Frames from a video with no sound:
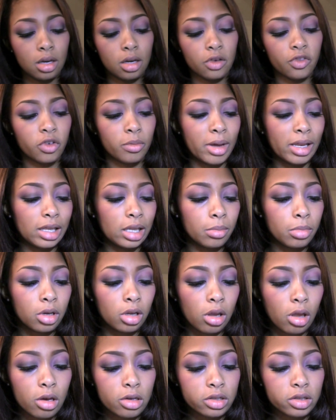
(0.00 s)
For my lip
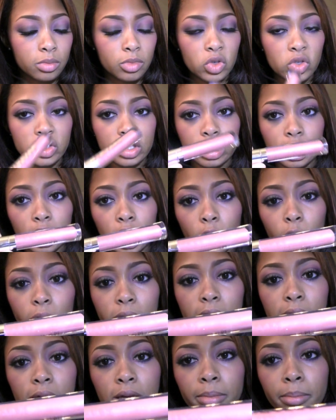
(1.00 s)
gloss, I'm using
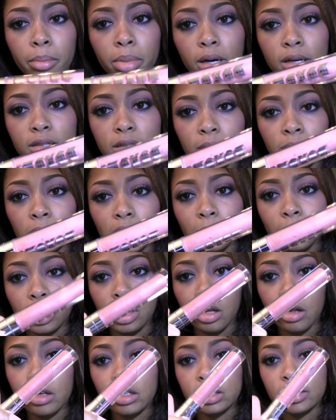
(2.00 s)
Lola Buxom Lip
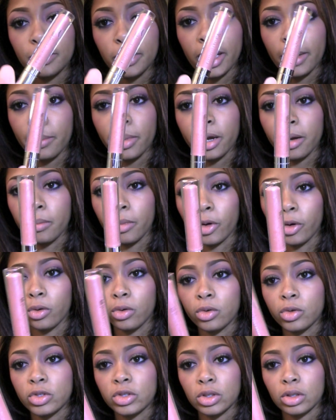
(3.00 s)
Gloss by Bare
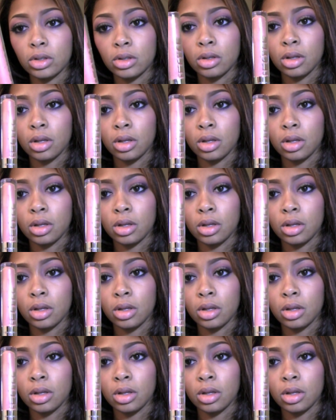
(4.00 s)
Minerals.